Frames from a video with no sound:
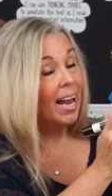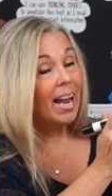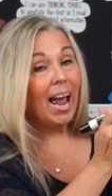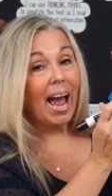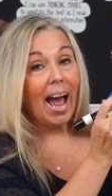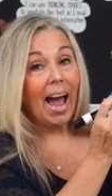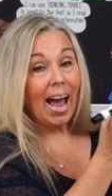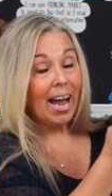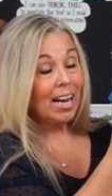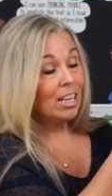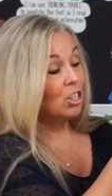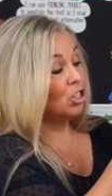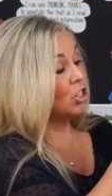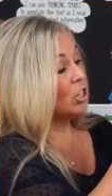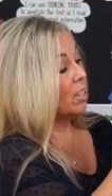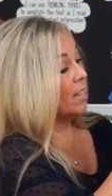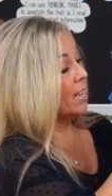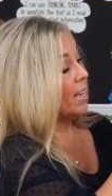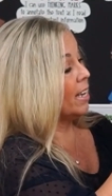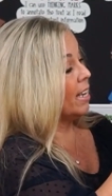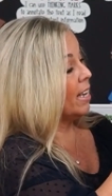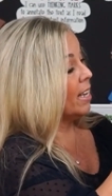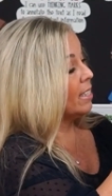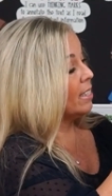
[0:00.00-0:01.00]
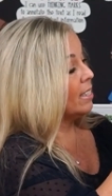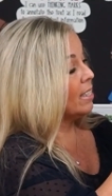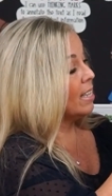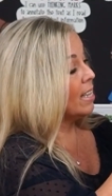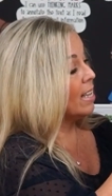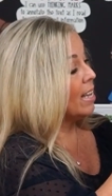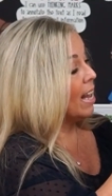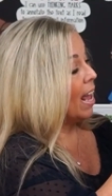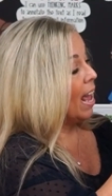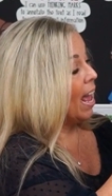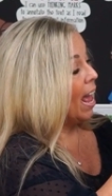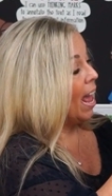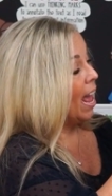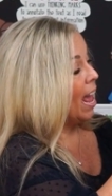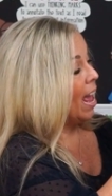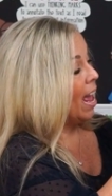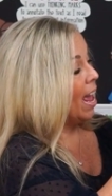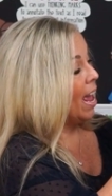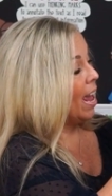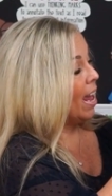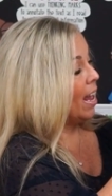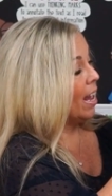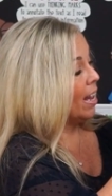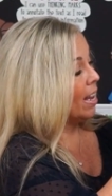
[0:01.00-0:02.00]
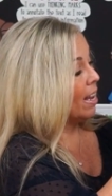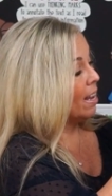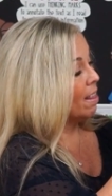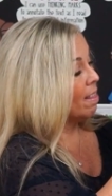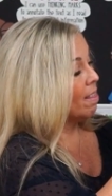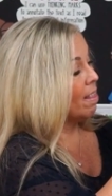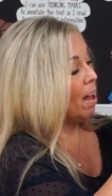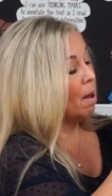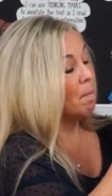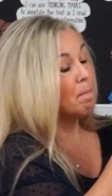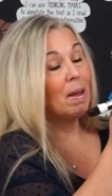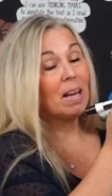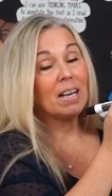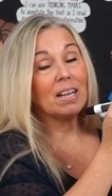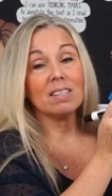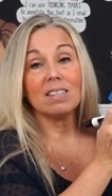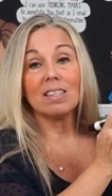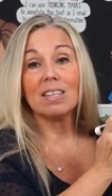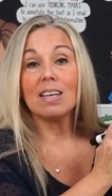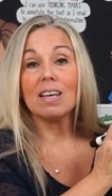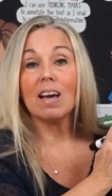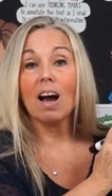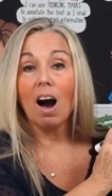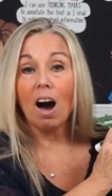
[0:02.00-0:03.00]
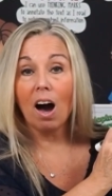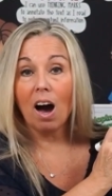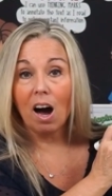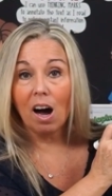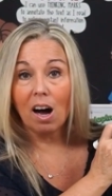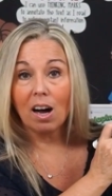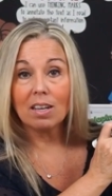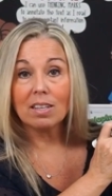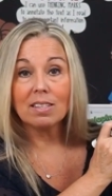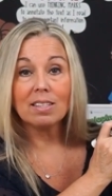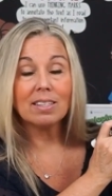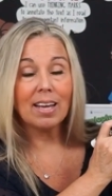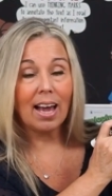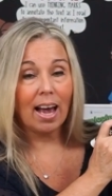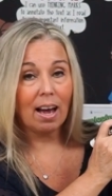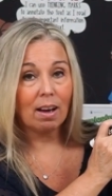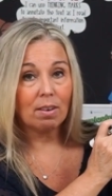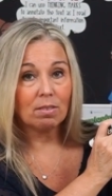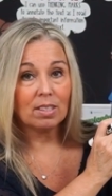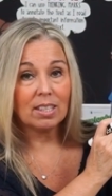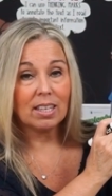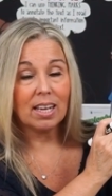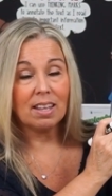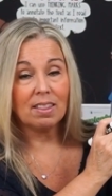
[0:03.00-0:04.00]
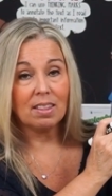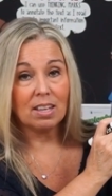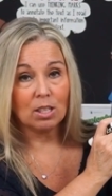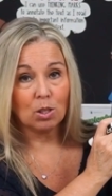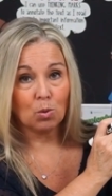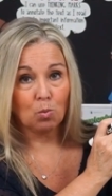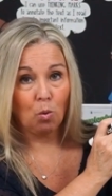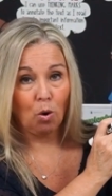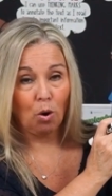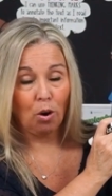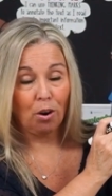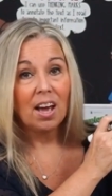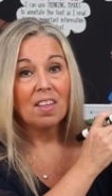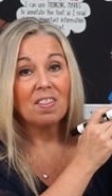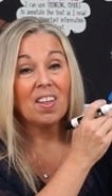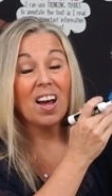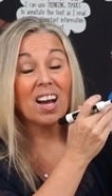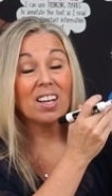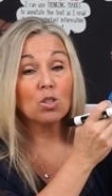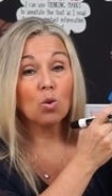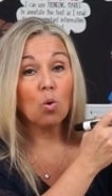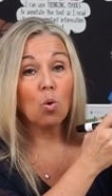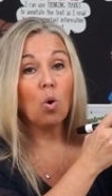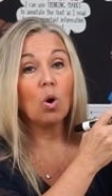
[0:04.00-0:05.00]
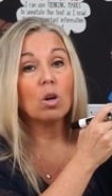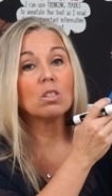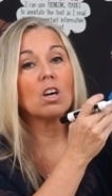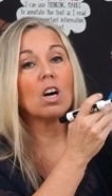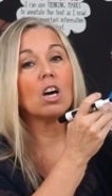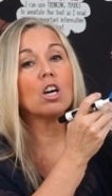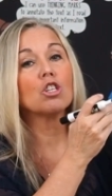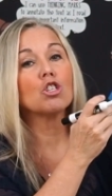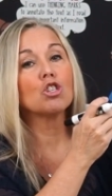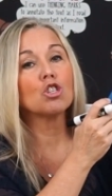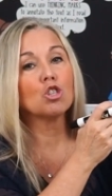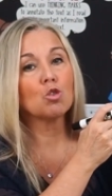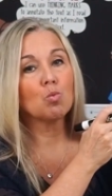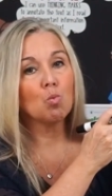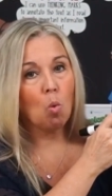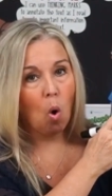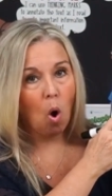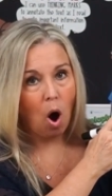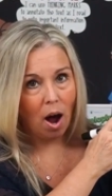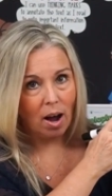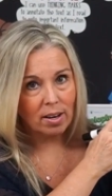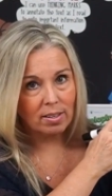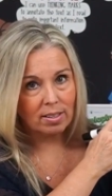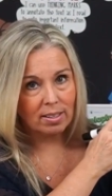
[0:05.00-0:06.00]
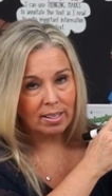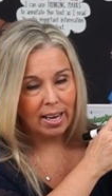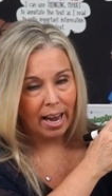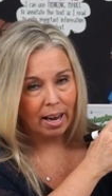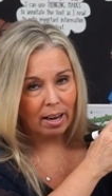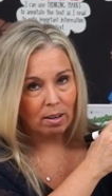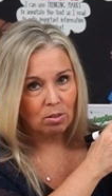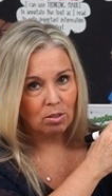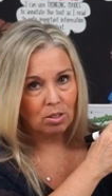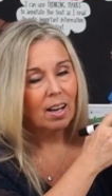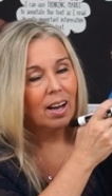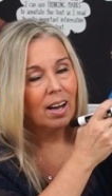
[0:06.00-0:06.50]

actually it's the A that makes the sound in this word. That's called a schwa sound.